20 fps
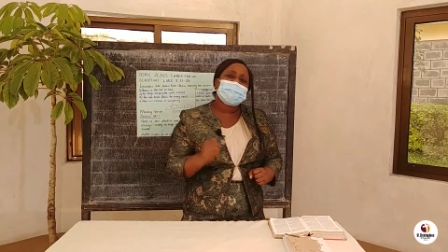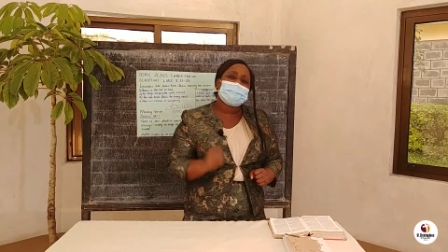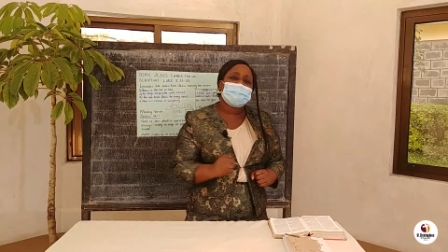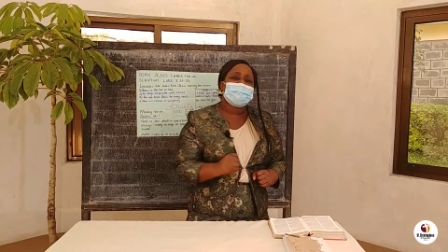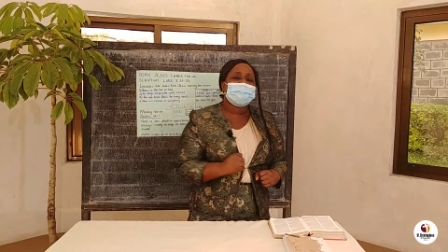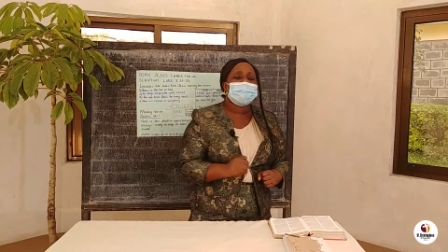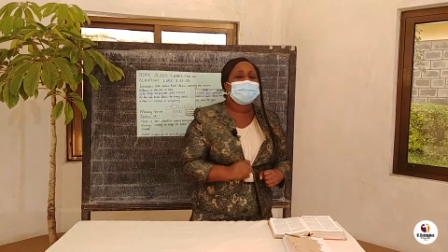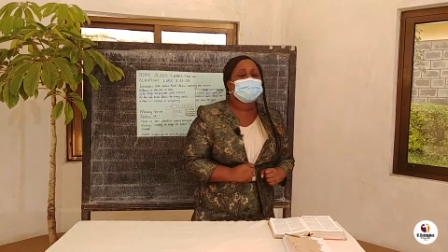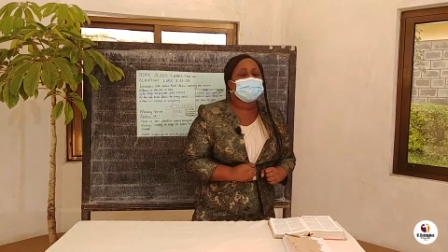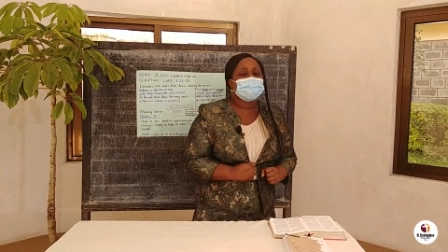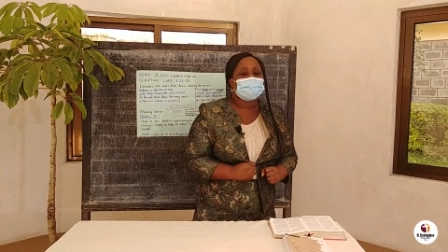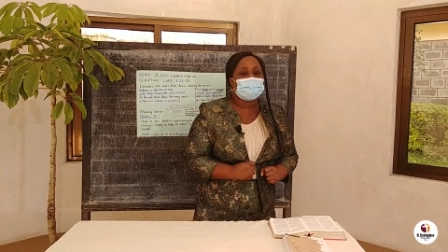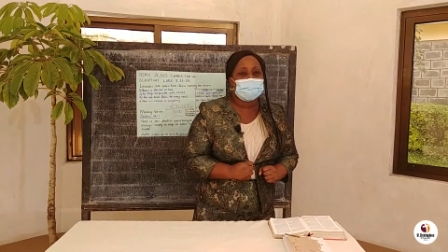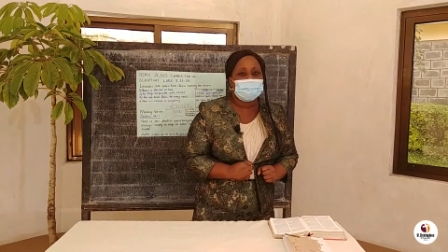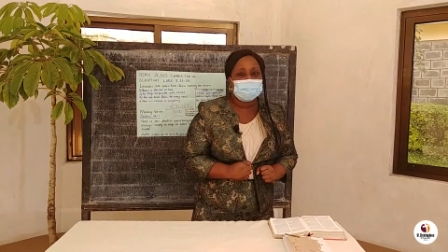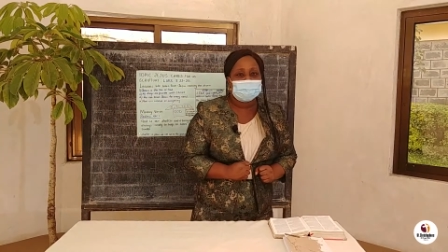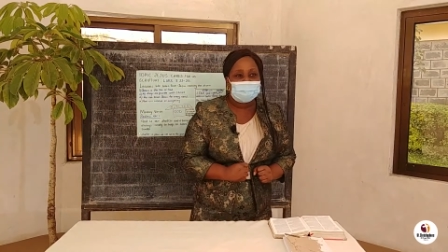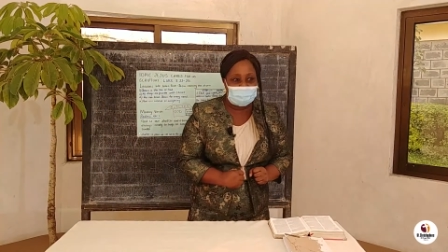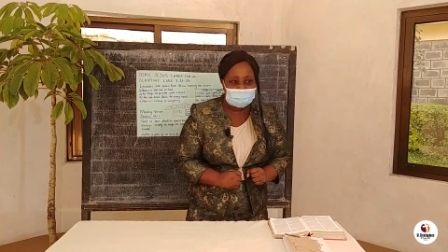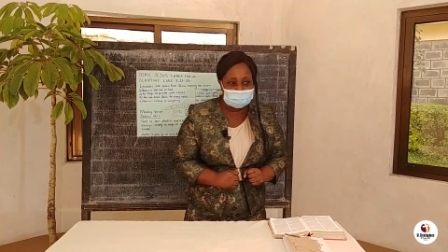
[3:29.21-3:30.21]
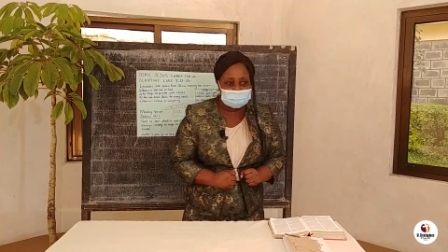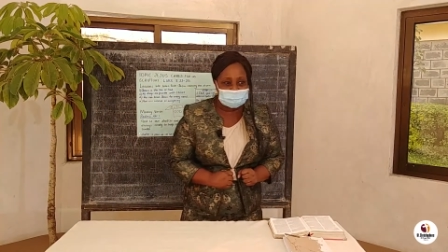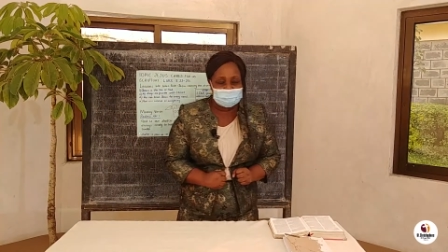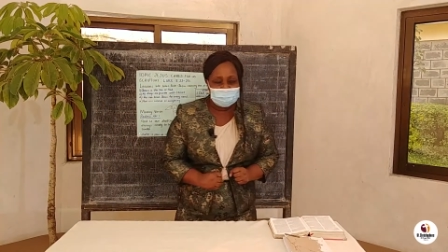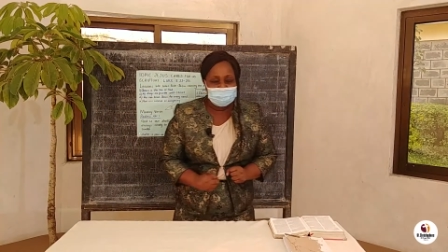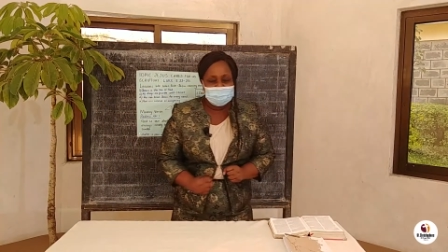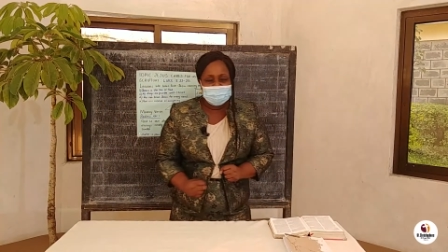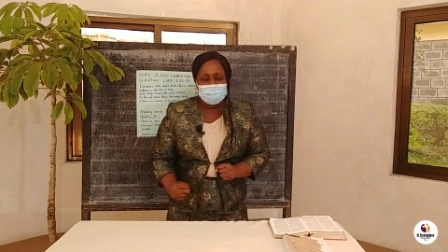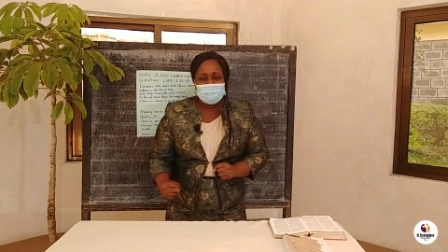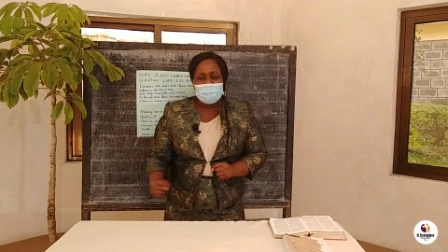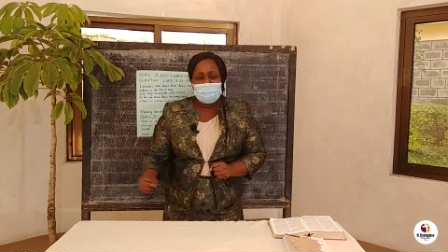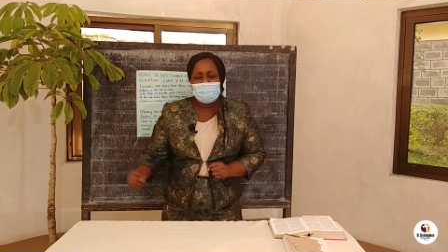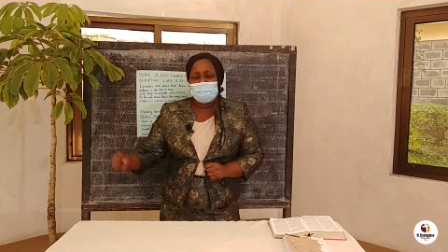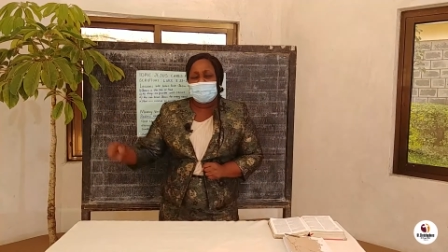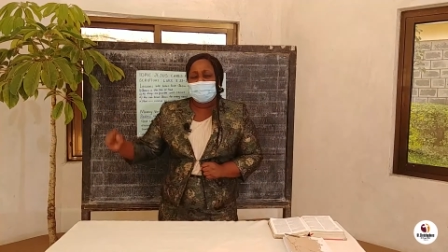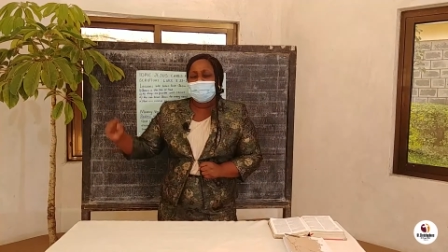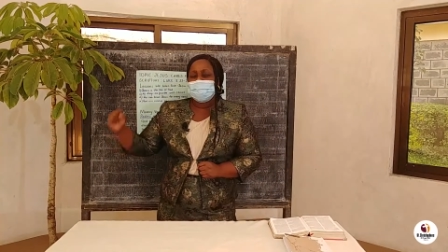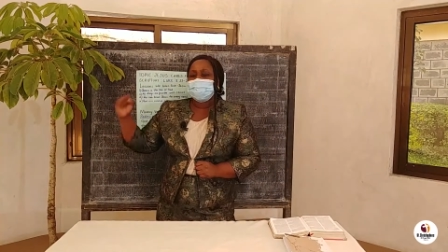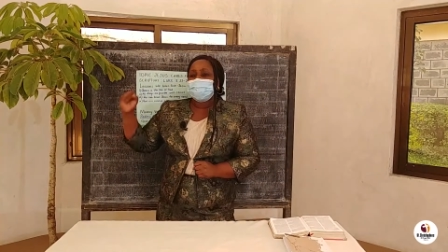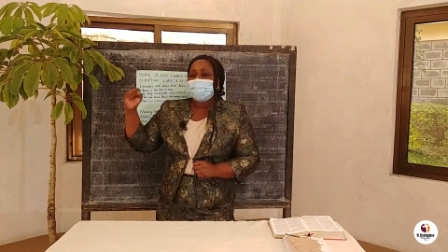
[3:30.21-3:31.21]
raining so much. A
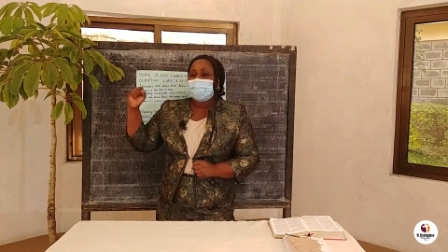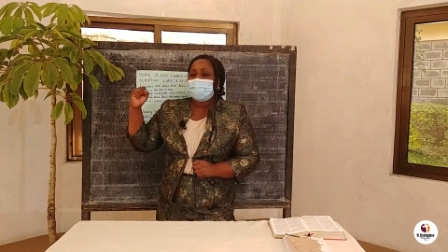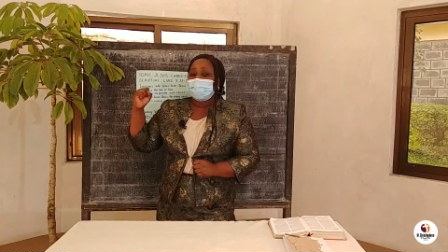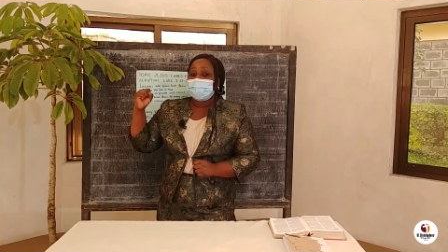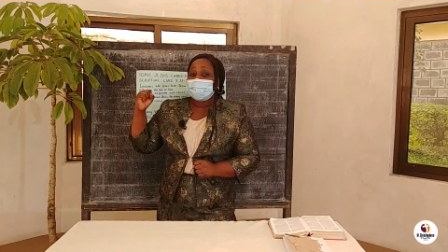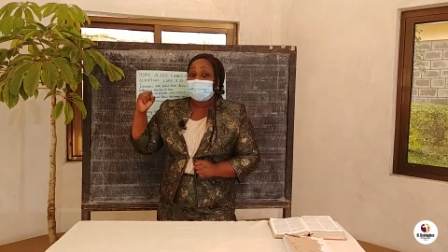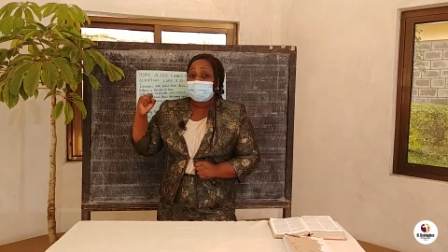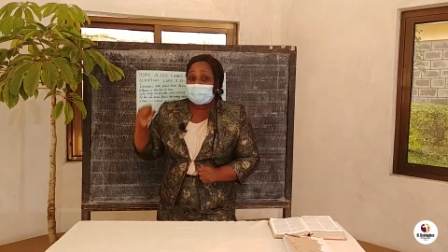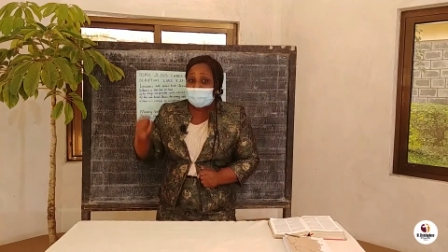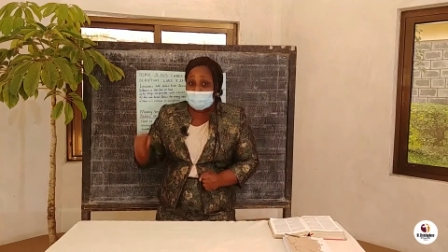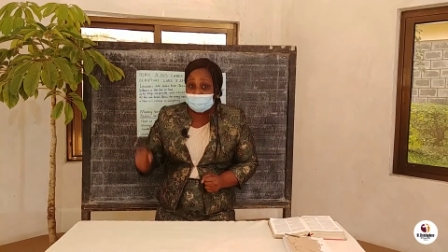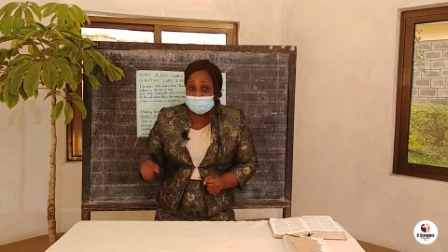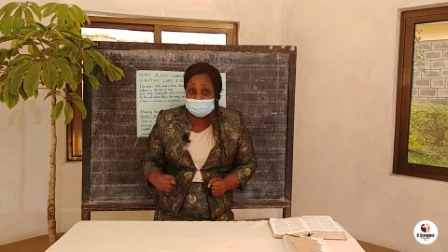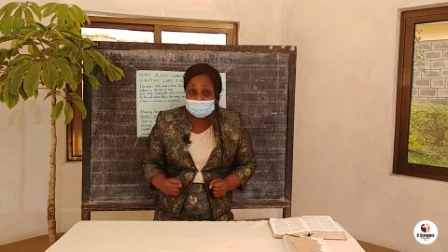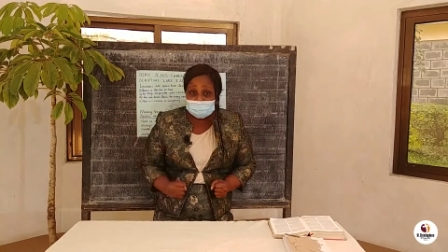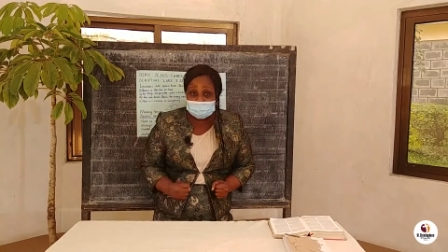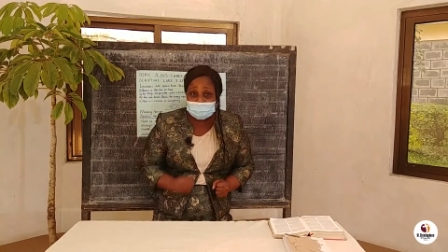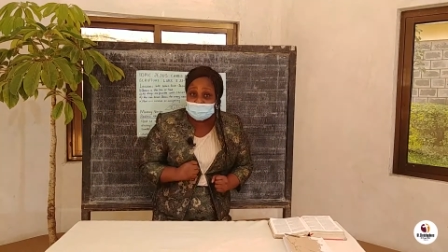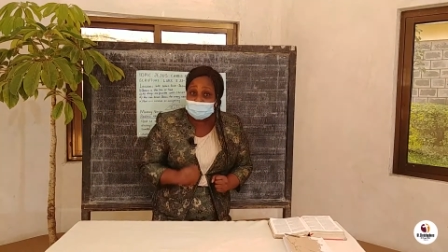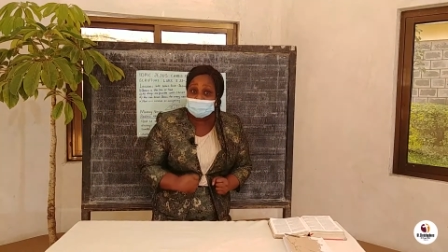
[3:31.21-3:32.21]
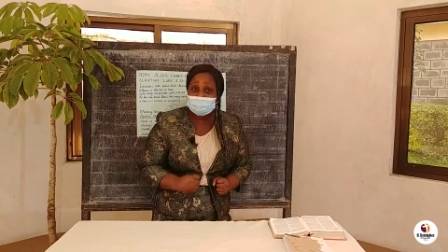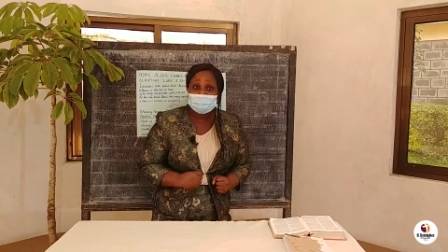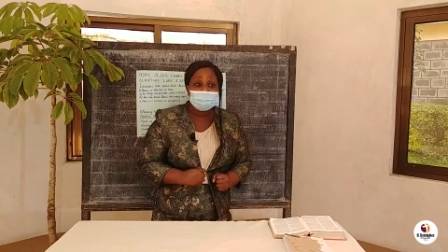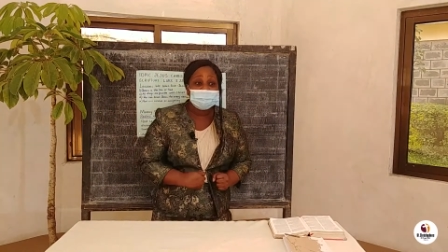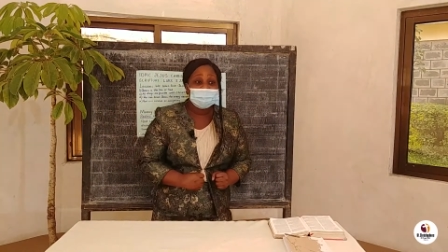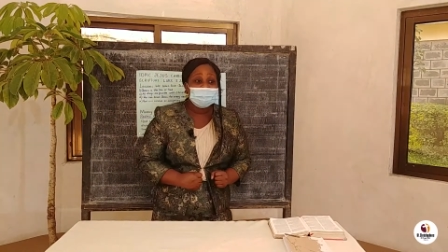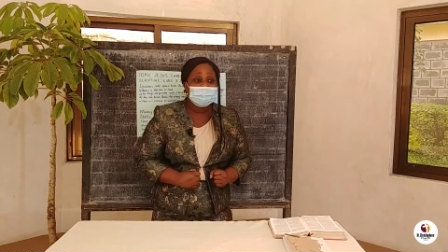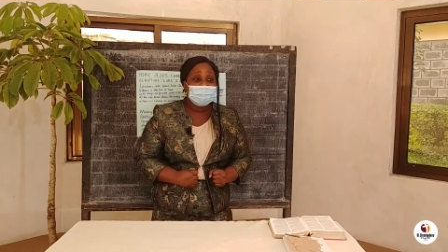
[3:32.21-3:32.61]
lot of thunder,